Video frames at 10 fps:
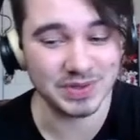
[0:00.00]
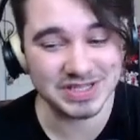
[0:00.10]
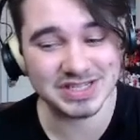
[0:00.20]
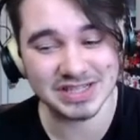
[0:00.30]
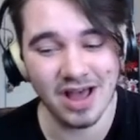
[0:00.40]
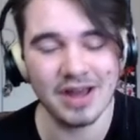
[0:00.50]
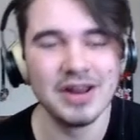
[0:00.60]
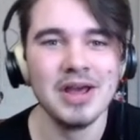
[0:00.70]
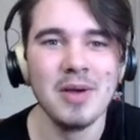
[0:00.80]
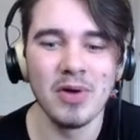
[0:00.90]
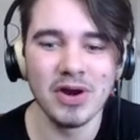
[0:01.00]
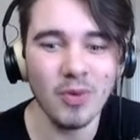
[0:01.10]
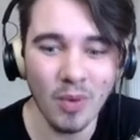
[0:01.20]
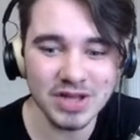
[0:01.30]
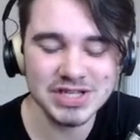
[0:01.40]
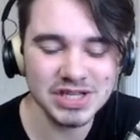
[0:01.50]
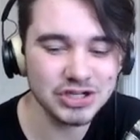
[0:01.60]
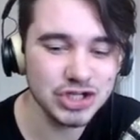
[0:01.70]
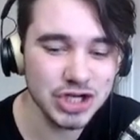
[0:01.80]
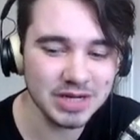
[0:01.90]
this a lot. But it was
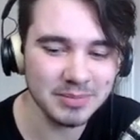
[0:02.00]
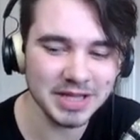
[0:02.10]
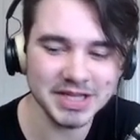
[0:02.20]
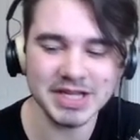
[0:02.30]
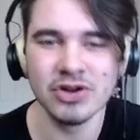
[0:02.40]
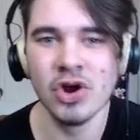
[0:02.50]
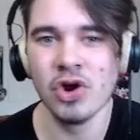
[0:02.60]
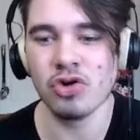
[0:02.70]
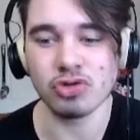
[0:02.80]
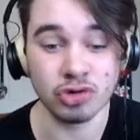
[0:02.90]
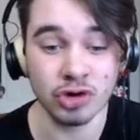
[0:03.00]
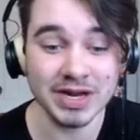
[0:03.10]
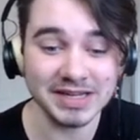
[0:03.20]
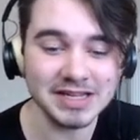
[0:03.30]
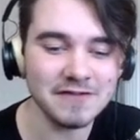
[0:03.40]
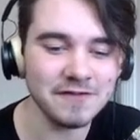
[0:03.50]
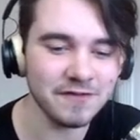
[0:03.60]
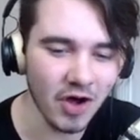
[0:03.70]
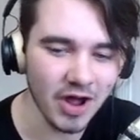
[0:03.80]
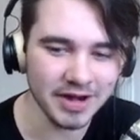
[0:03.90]
legitimately really
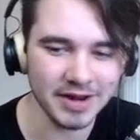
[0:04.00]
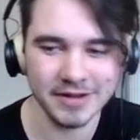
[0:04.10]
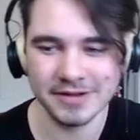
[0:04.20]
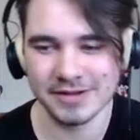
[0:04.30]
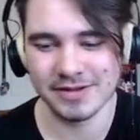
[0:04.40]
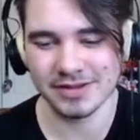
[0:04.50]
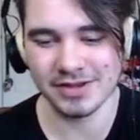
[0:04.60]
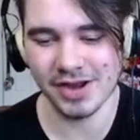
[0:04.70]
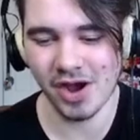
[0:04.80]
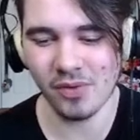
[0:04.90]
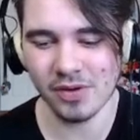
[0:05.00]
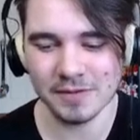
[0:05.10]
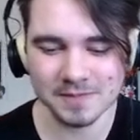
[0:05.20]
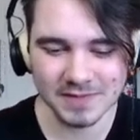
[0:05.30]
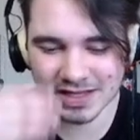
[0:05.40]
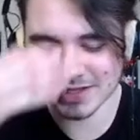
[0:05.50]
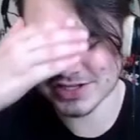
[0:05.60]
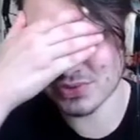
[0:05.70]
fun, you know? This